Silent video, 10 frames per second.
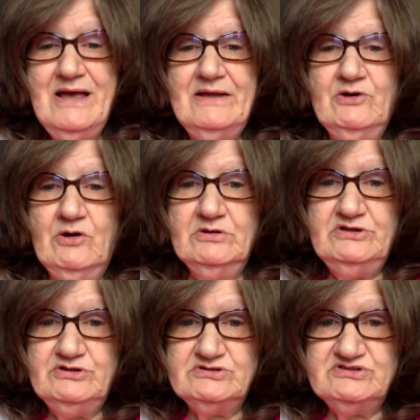And all
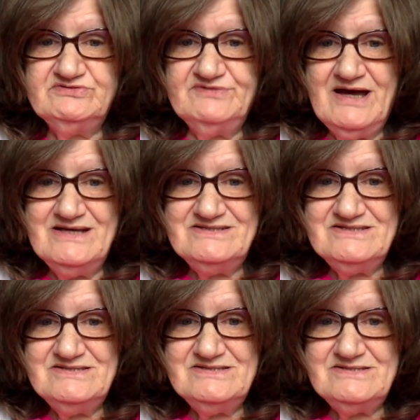your
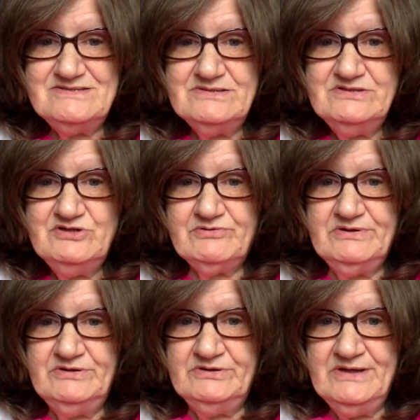devices, your
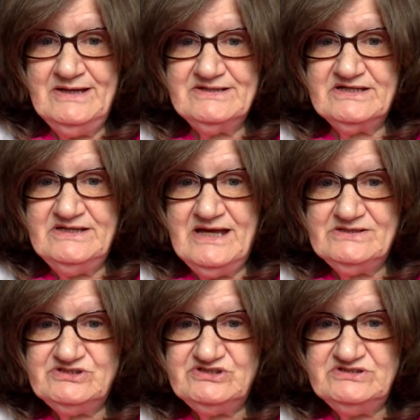internet
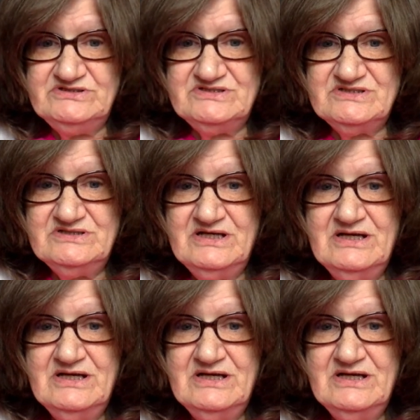connections,